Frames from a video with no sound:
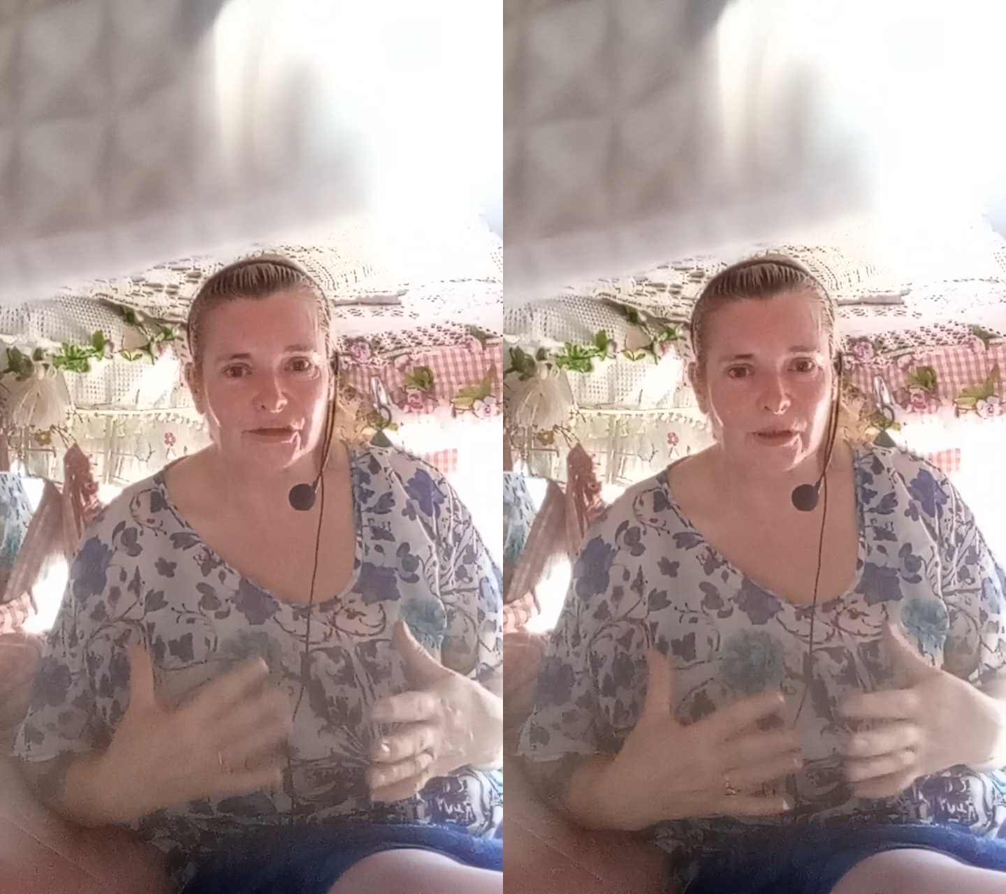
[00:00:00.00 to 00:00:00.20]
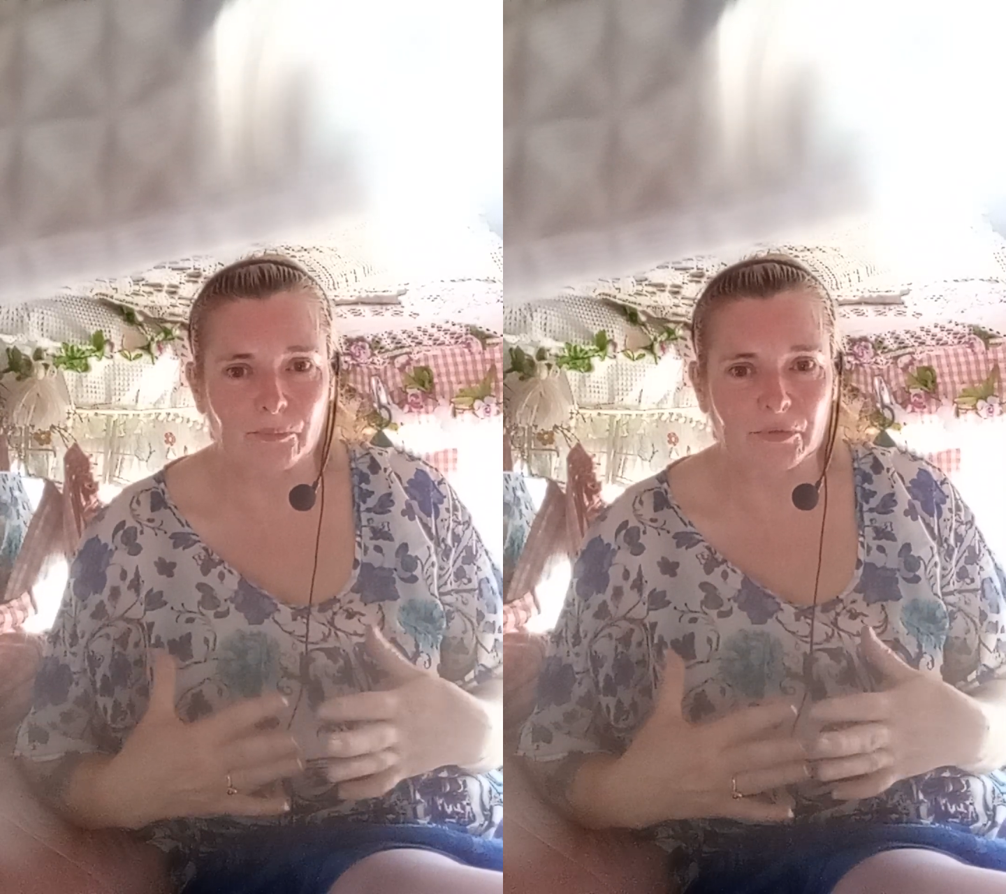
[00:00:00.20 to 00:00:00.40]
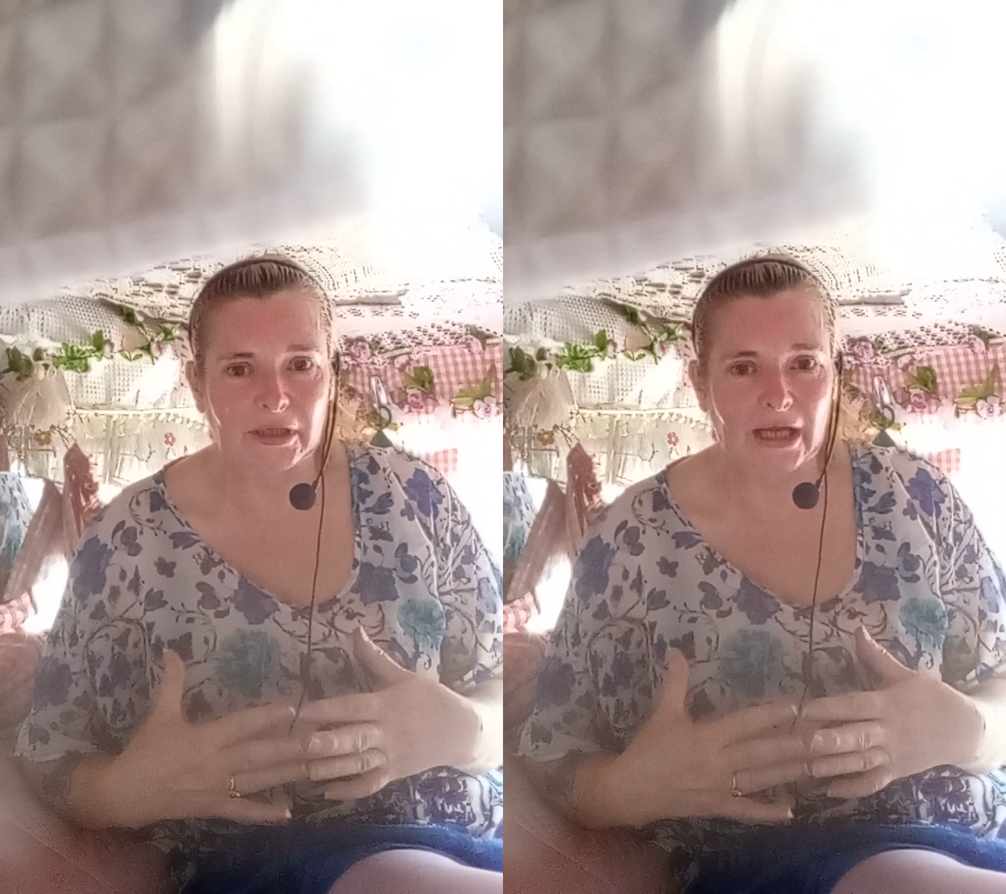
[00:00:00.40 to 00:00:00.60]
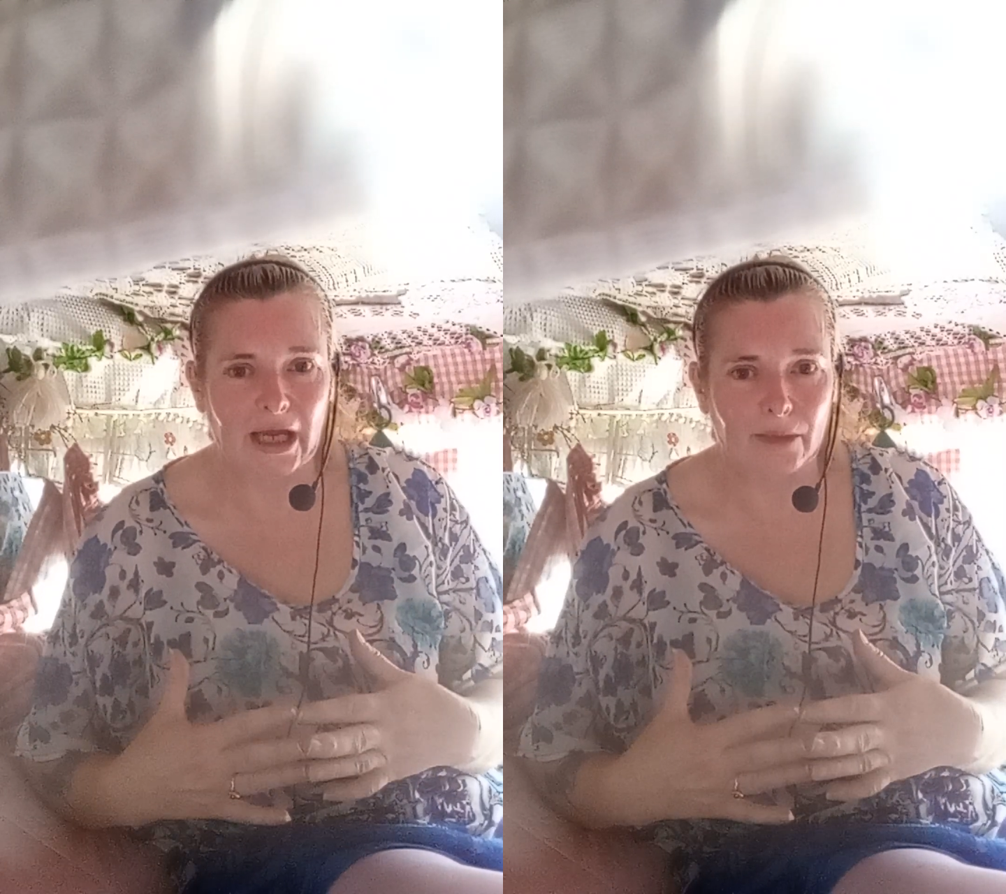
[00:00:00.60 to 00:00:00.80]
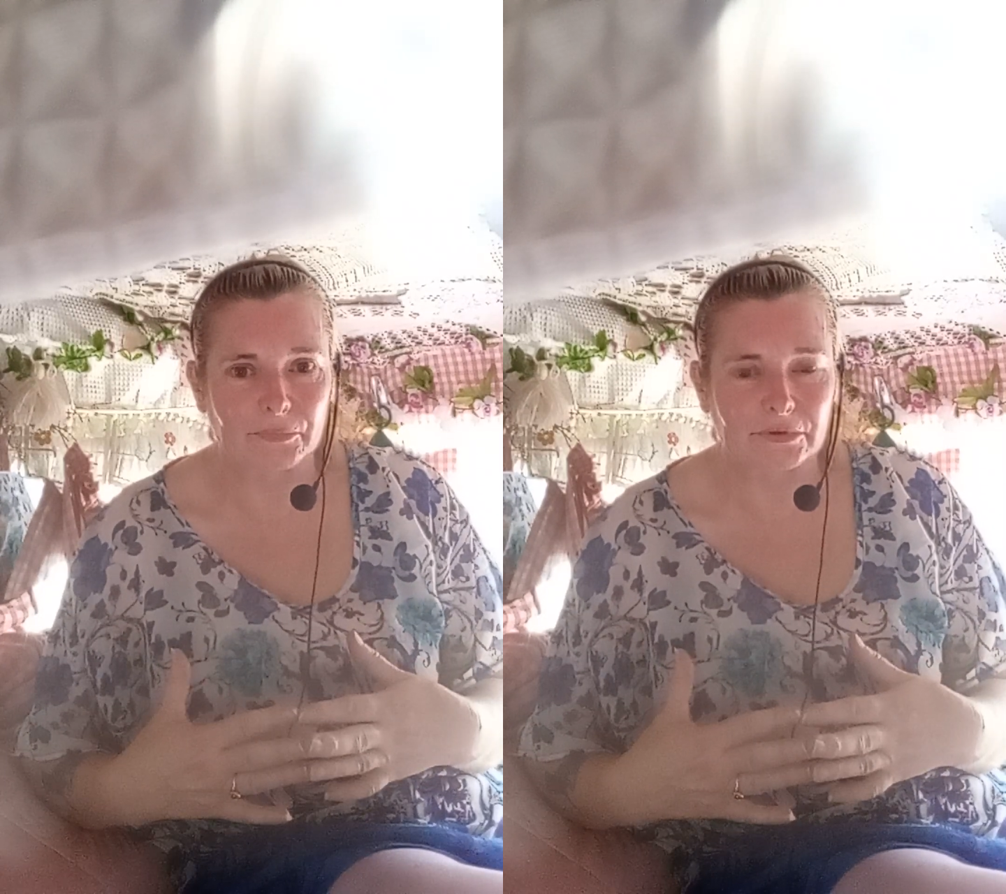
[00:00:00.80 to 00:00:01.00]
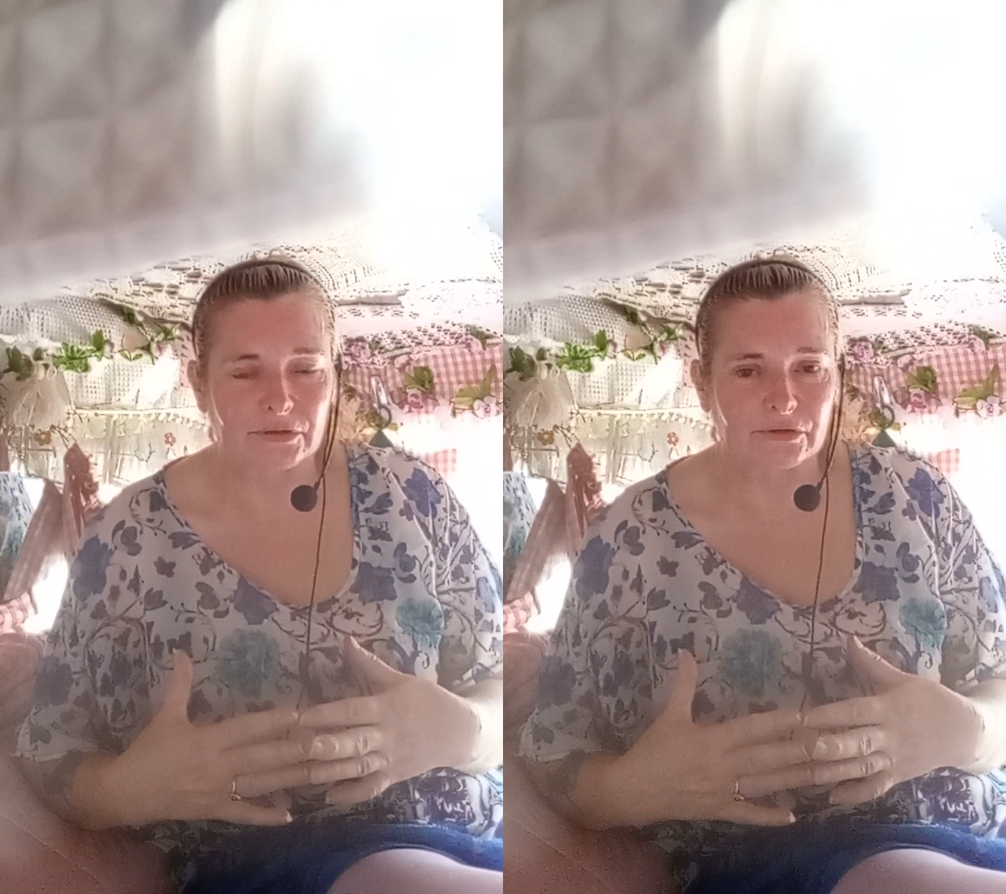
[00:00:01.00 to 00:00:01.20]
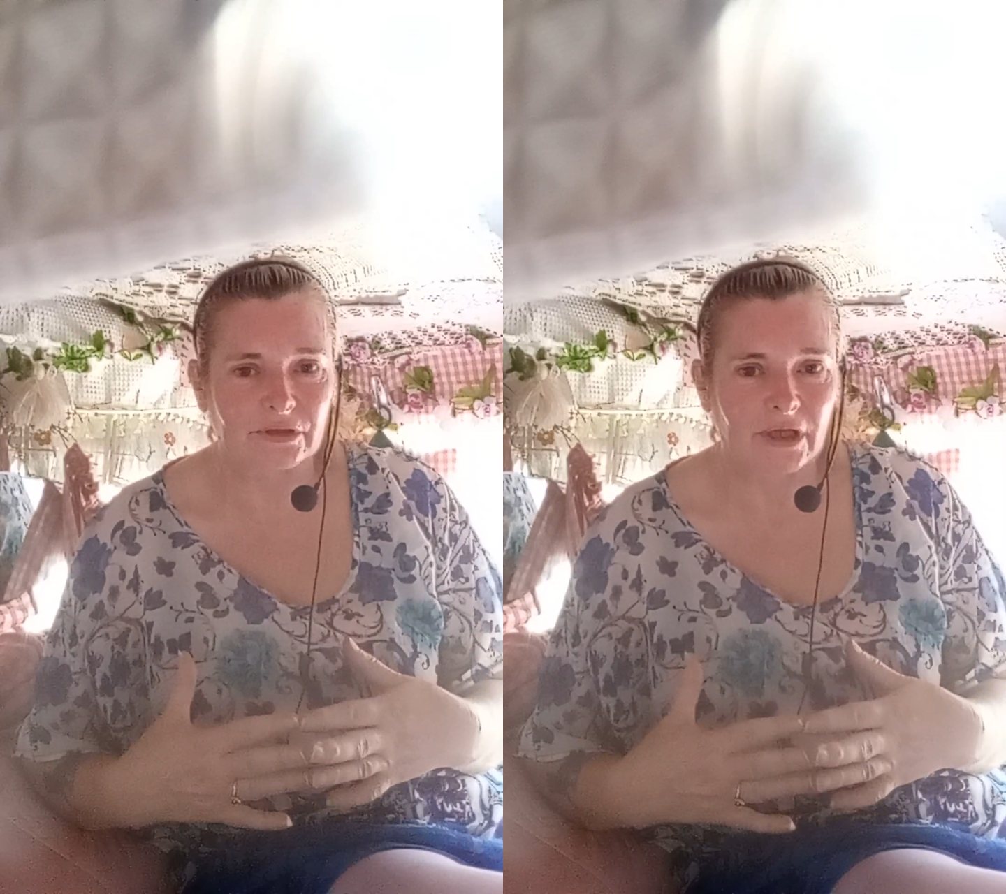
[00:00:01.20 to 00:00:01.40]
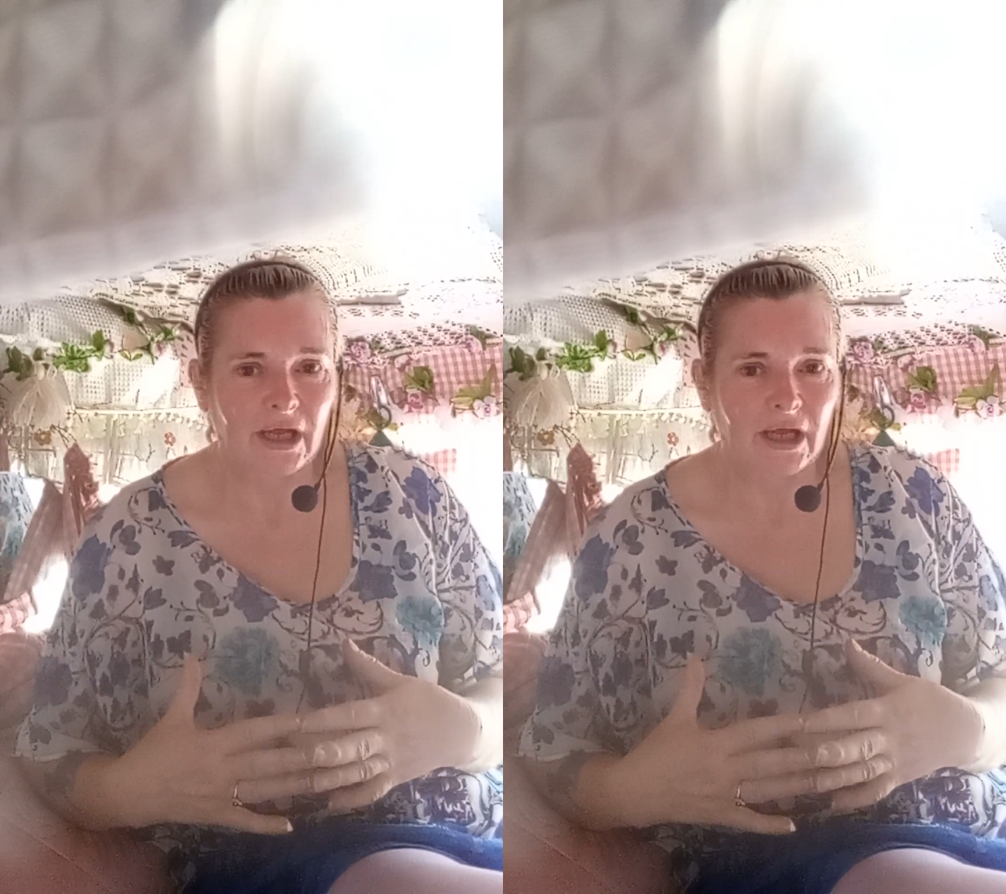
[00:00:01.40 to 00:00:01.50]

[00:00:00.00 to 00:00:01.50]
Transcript: something happens.